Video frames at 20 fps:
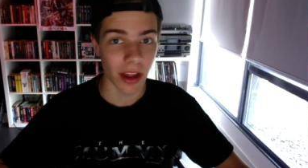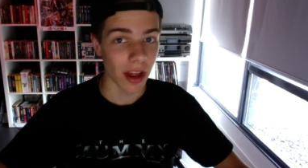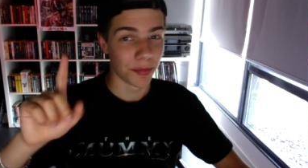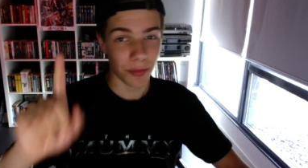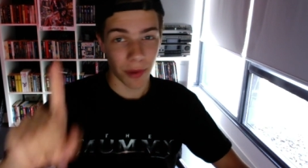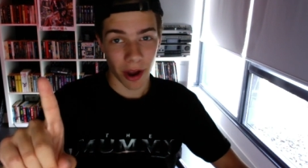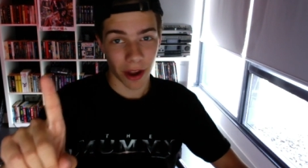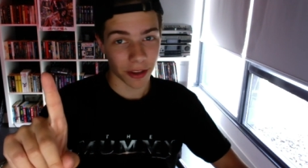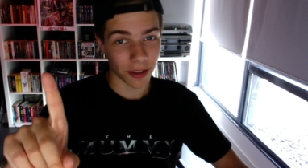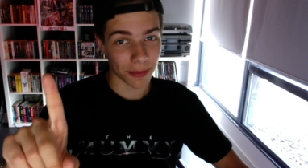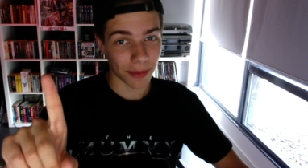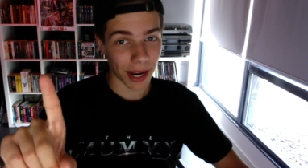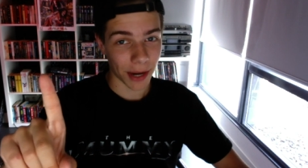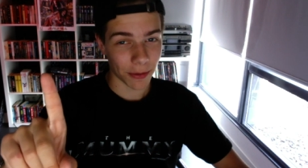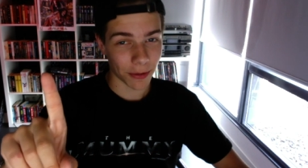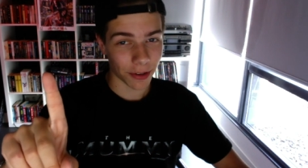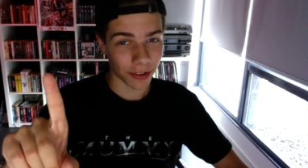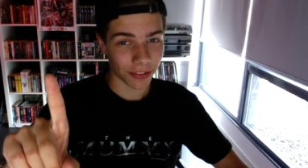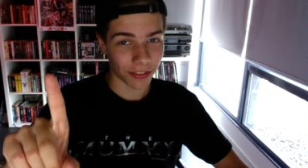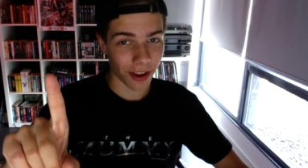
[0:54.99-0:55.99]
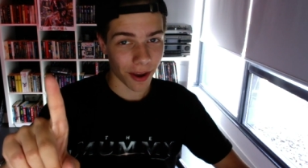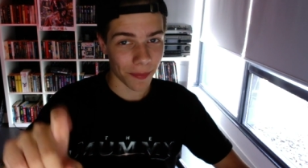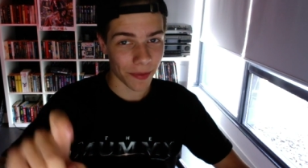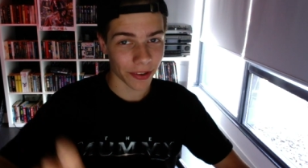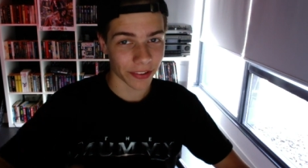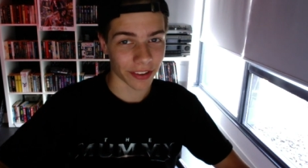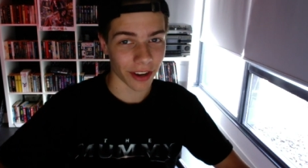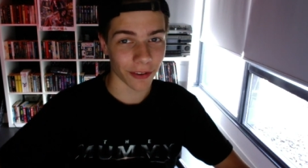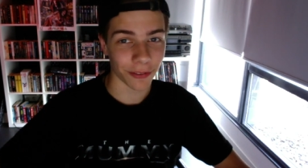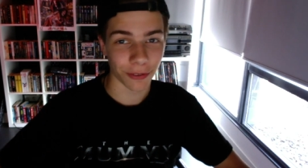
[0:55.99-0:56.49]
But you might want to stop
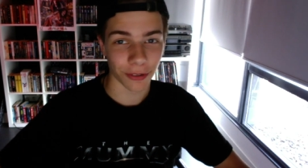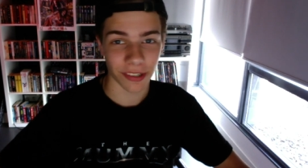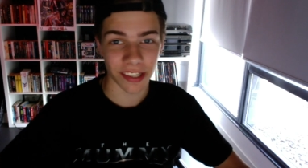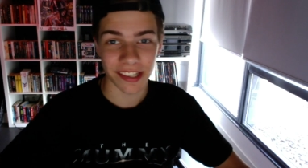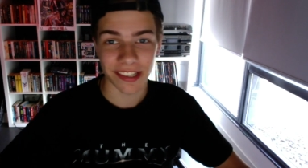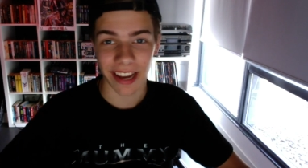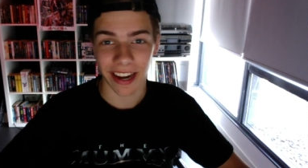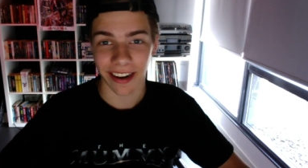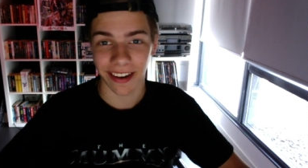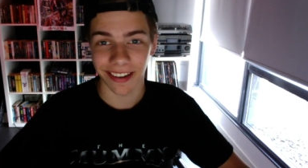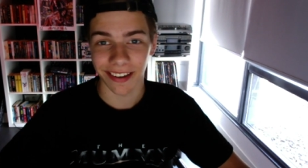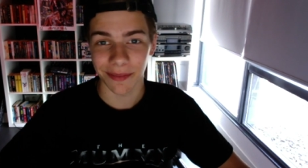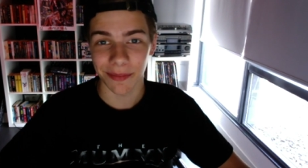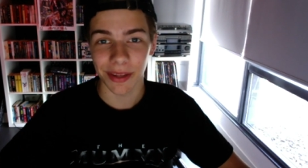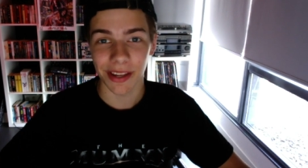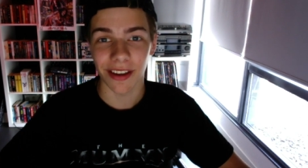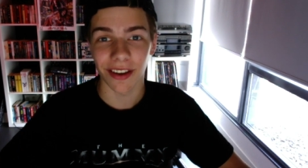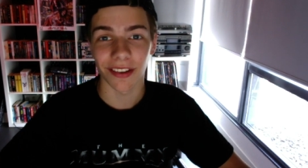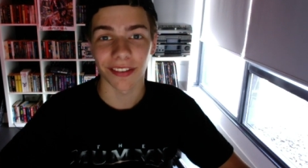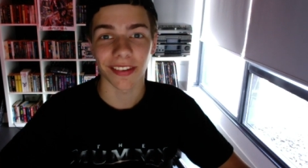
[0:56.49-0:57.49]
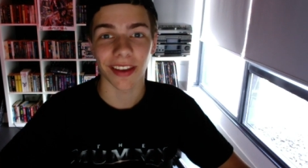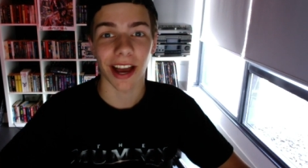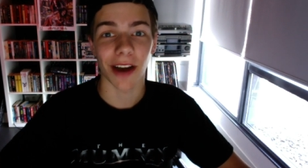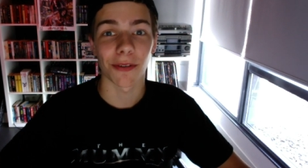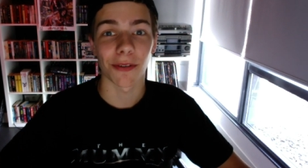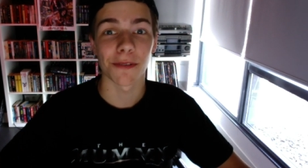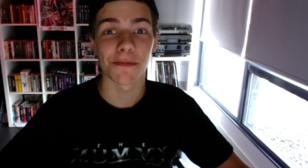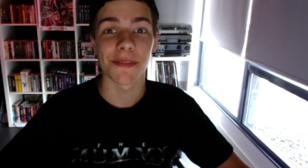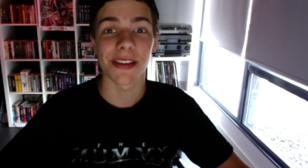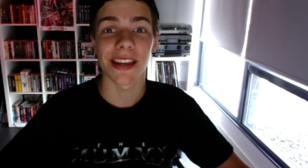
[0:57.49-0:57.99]
yourself for a second because I
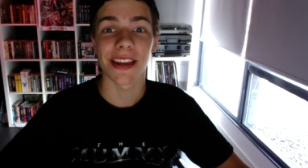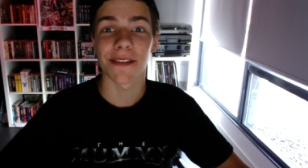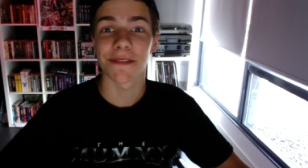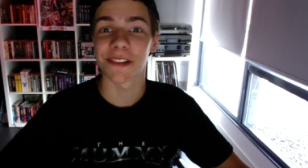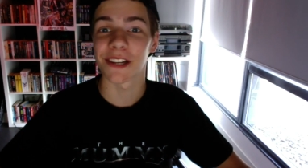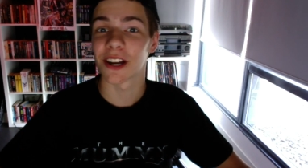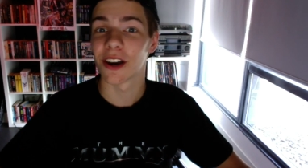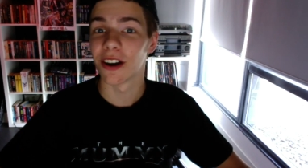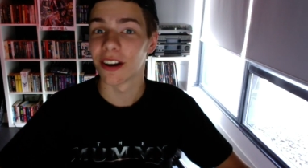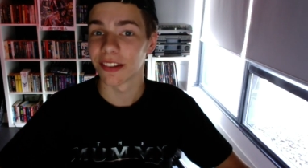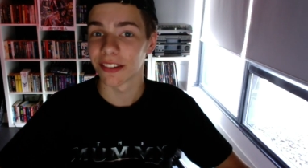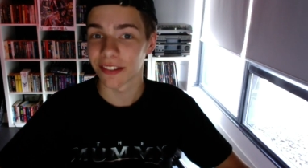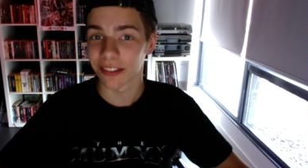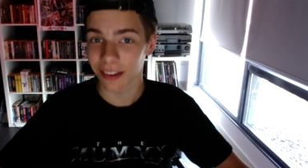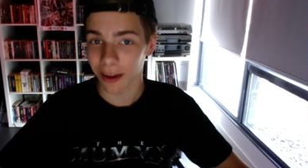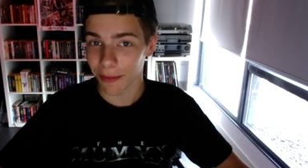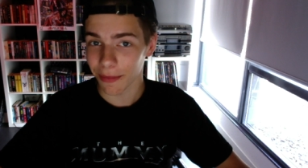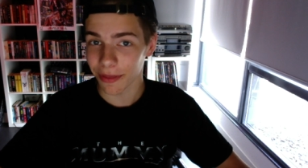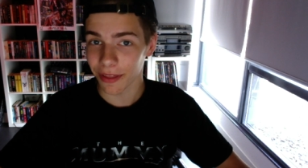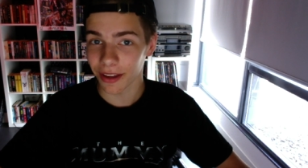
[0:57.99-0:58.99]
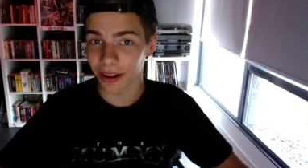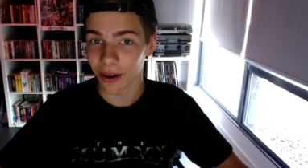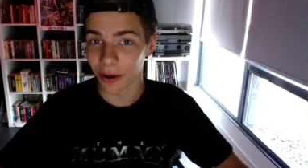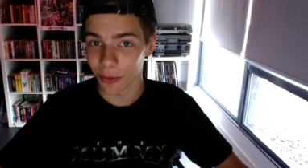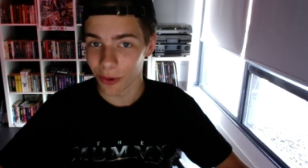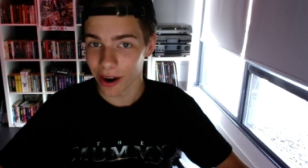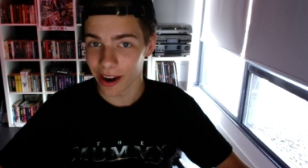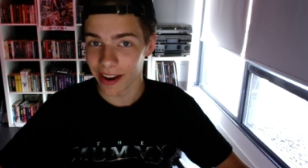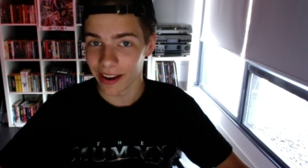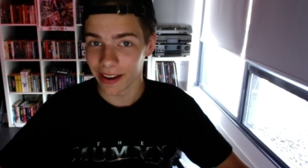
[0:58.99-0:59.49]
will be giving something
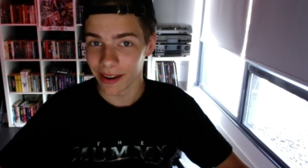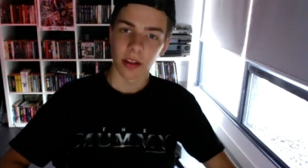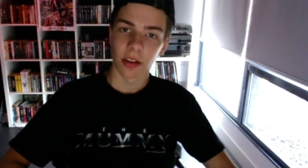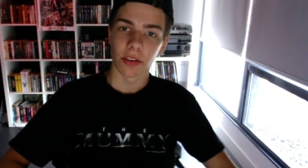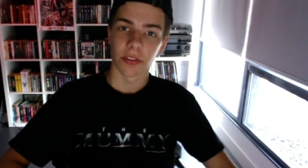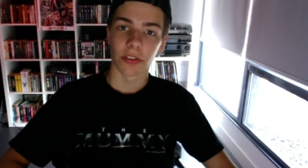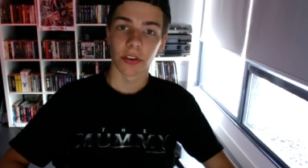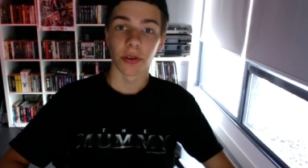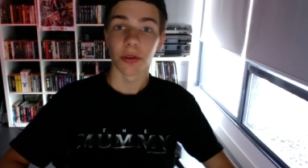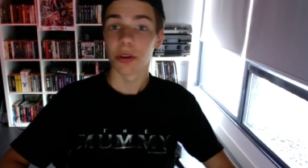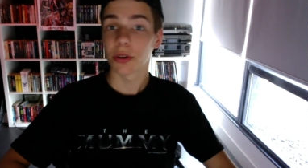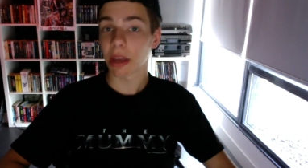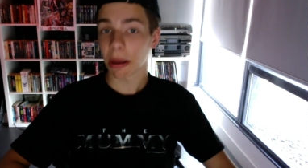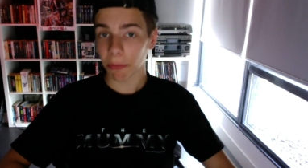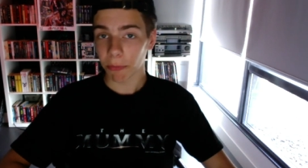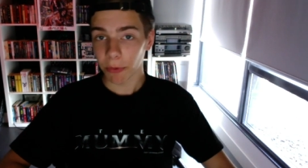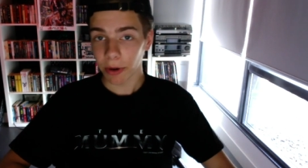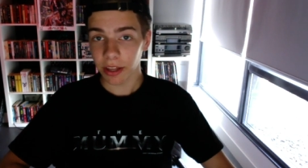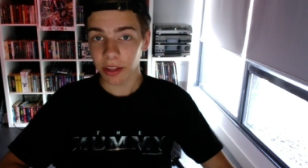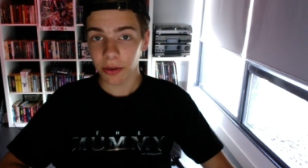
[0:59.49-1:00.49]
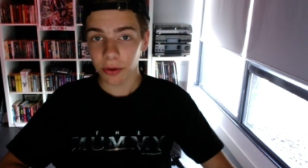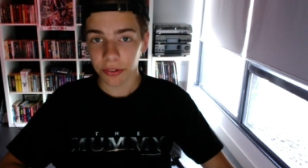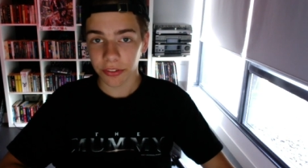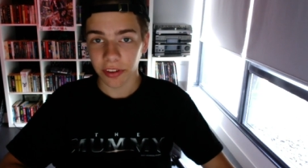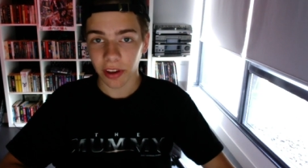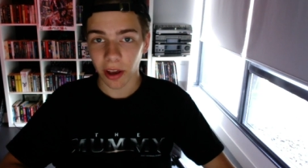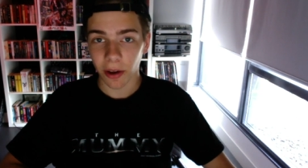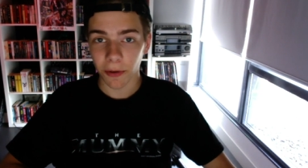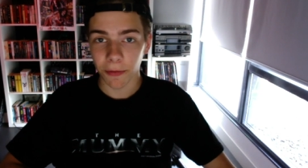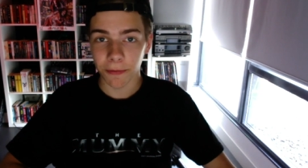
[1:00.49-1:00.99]
away. So you can win
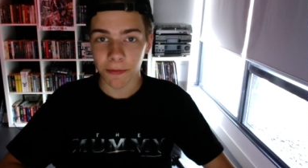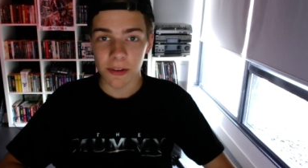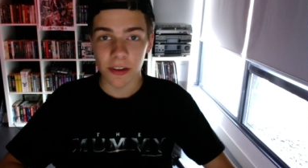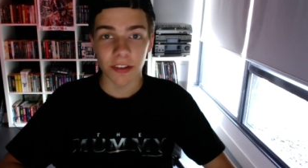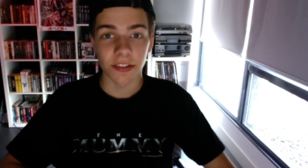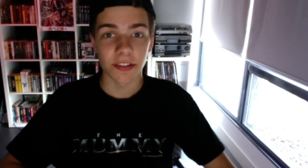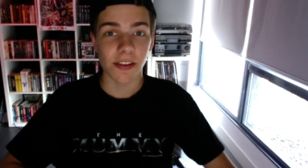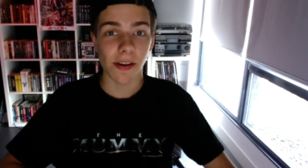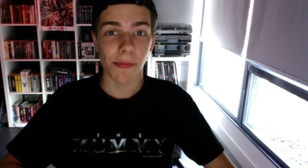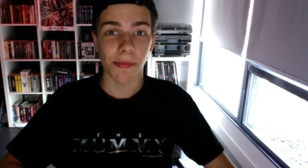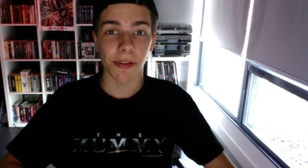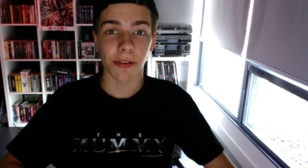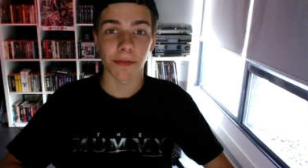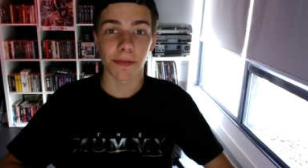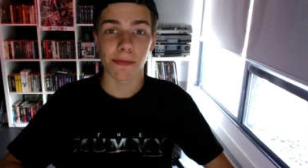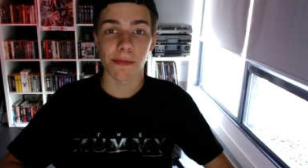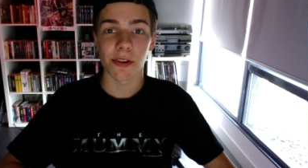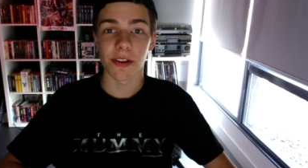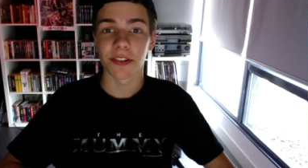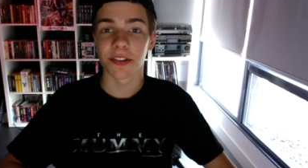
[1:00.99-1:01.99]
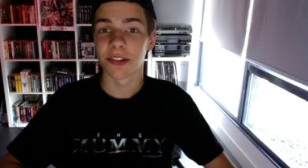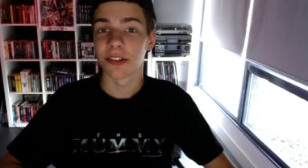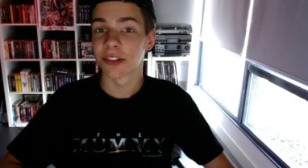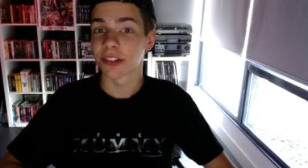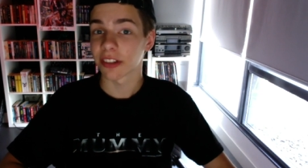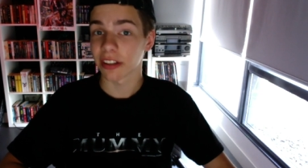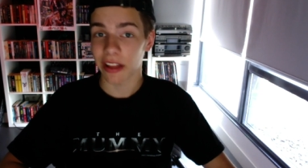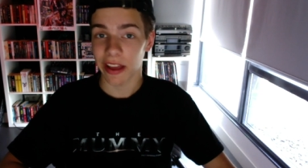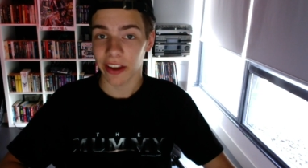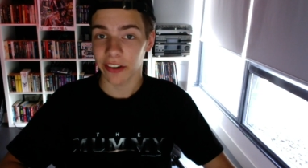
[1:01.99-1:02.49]
yourself something from the
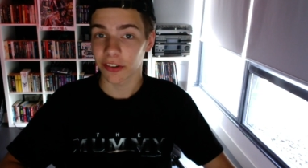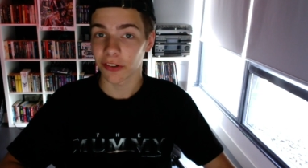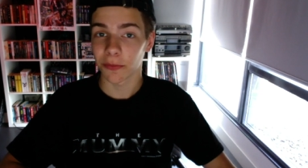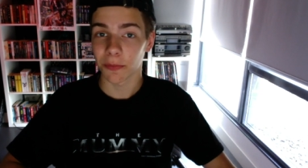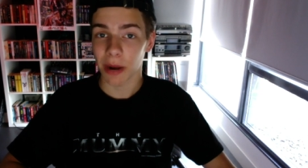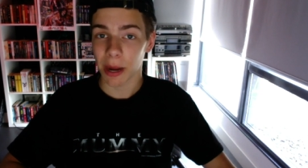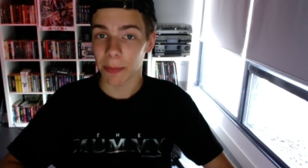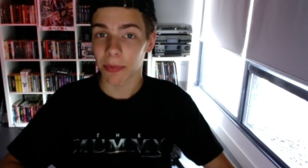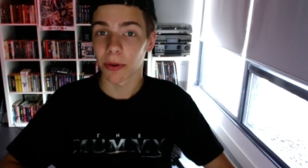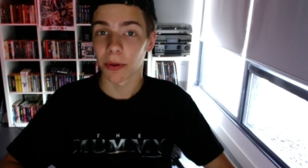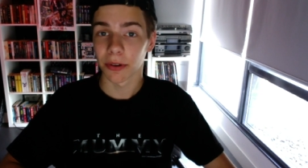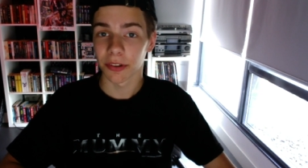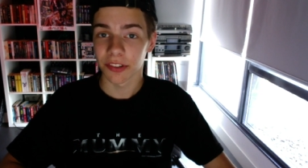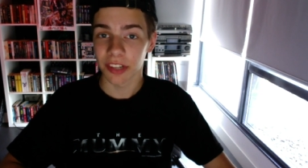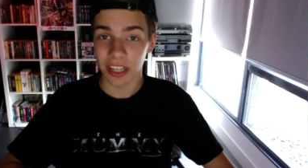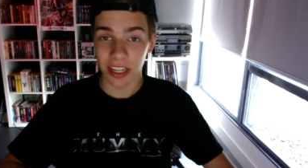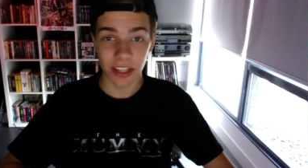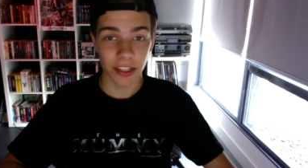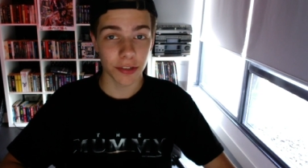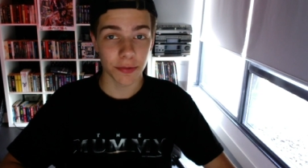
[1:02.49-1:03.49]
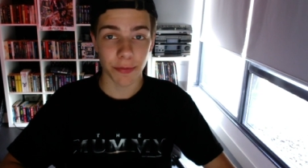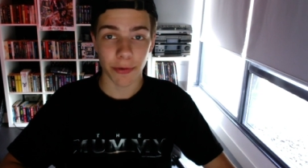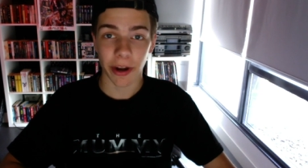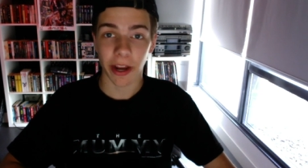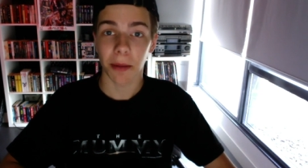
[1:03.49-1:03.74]
Slasher Pepper Teespring